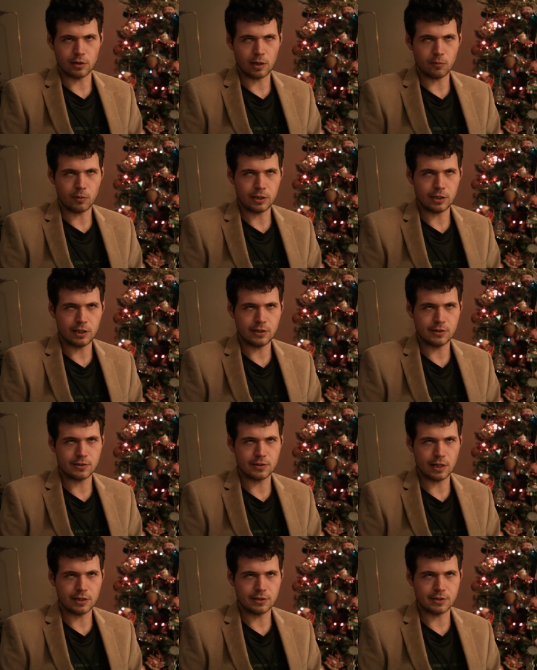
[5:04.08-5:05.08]
that when he
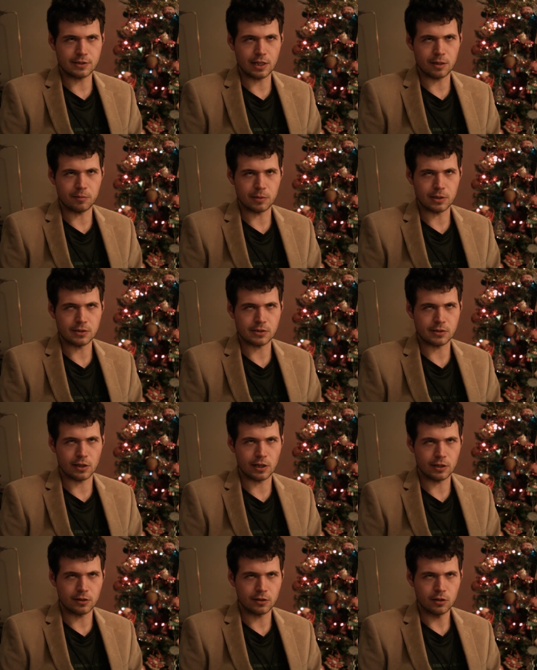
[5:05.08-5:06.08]
said statements
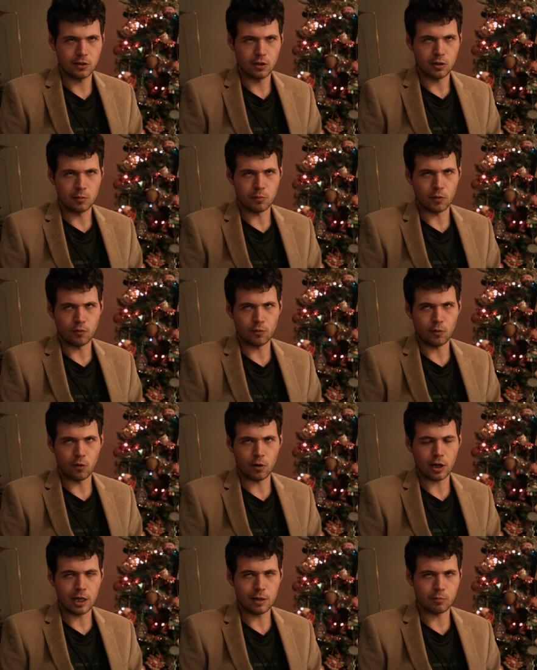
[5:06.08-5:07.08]
like,
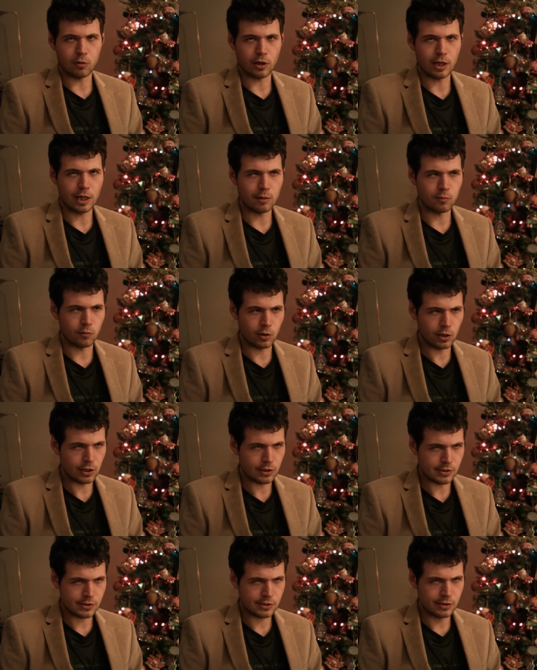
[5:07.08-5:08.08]
Before Abraham
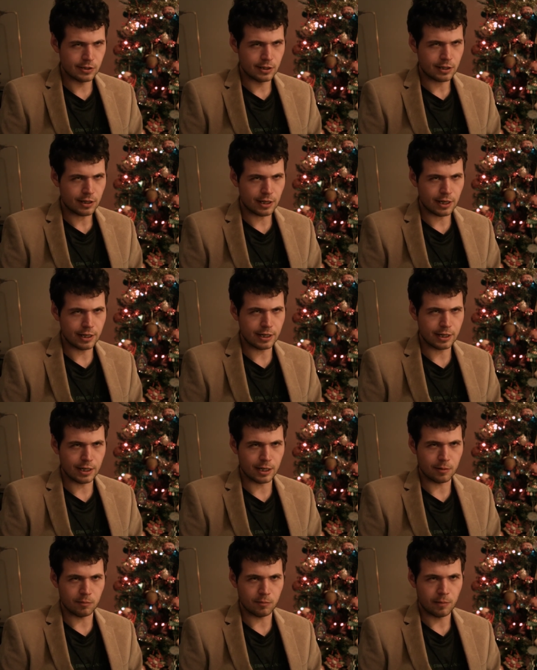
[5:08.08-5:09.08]
was, I
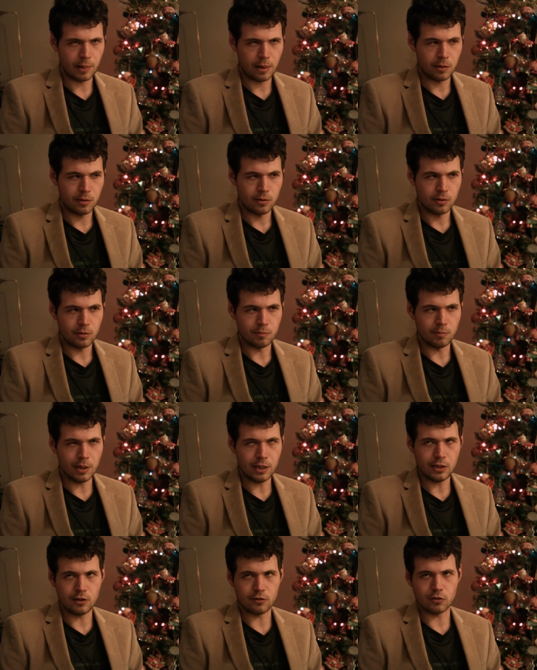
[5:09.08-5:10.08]
am,
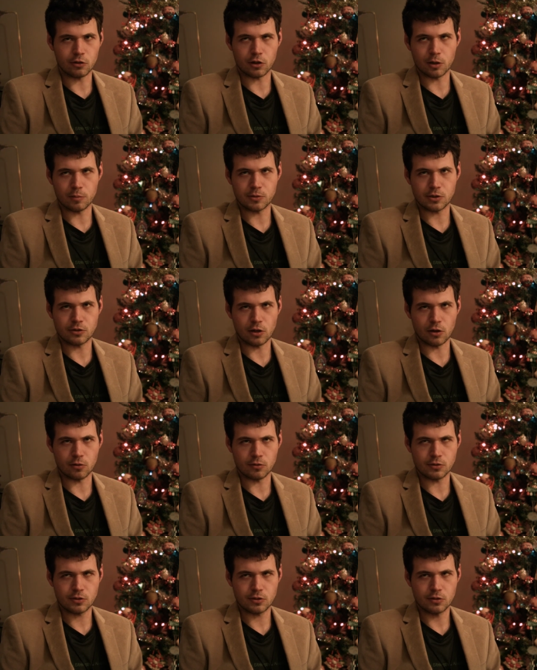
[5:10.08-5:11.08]
many took up
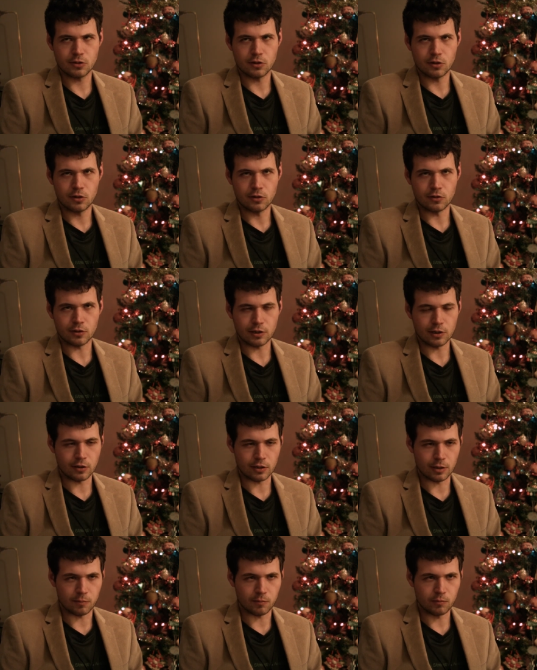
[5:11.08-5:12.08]
stones to kill
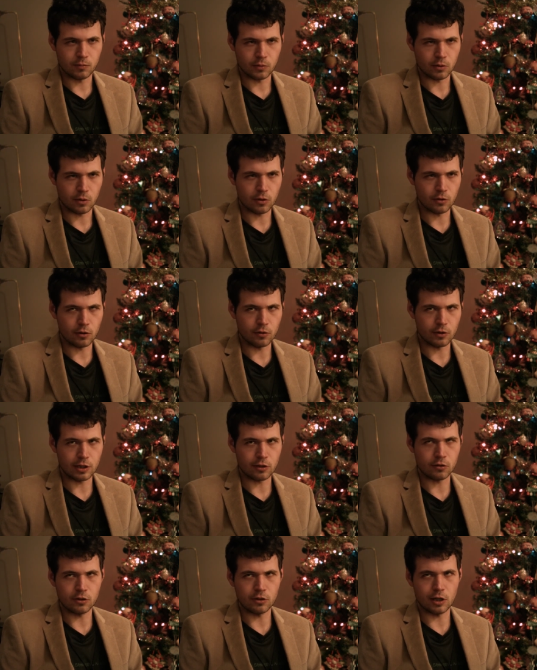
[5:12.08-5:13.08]
him, although they
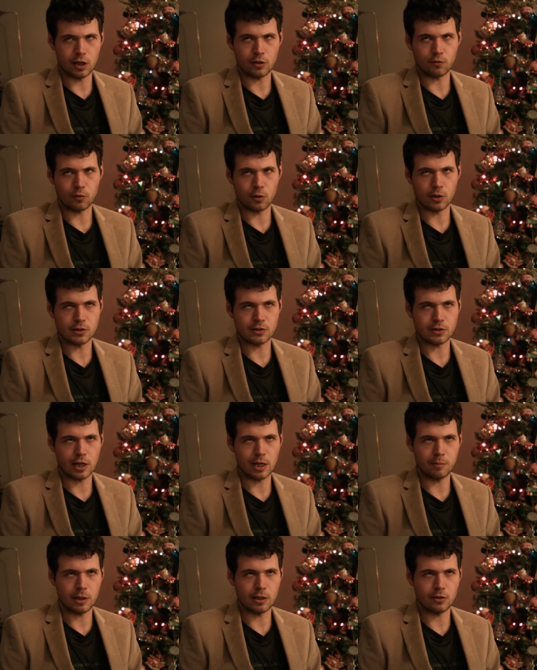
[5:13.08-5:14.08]
could not, for his
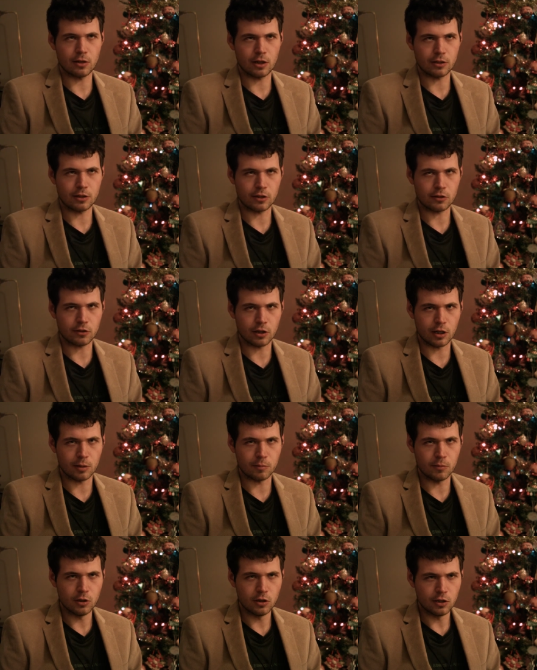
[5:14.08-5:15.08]
time had not yet
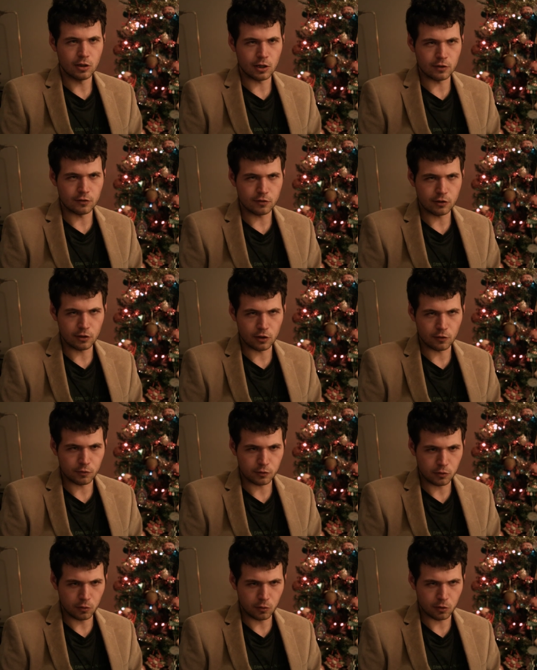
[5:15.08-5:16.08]
come, until, of
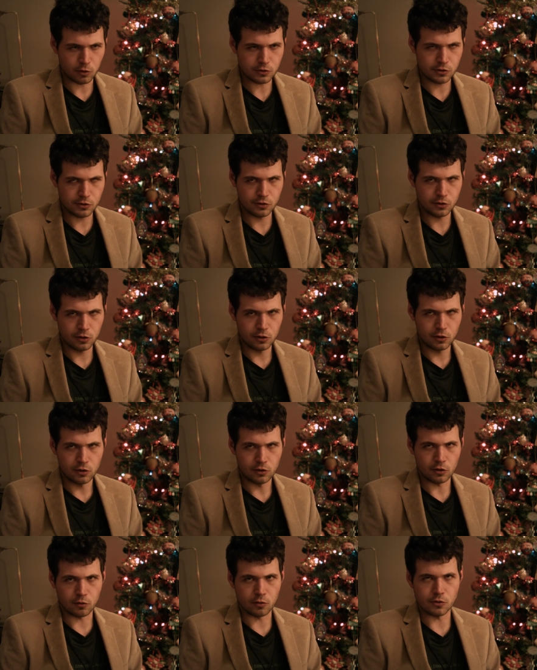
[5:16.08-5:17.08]
course,
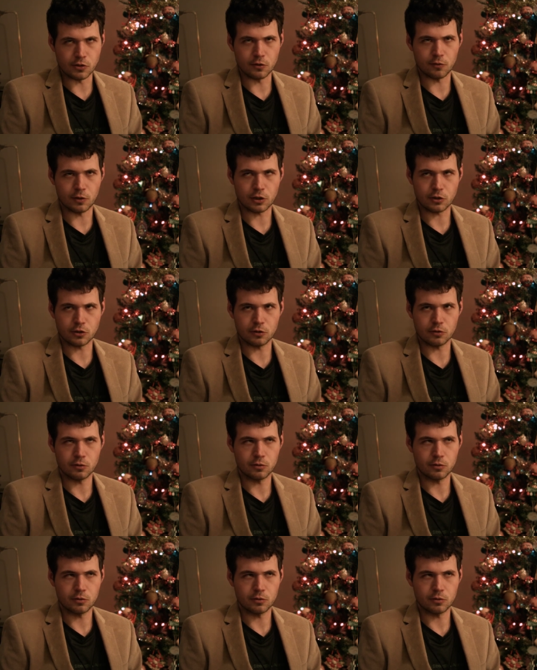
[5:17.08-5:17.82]
the crucifixion.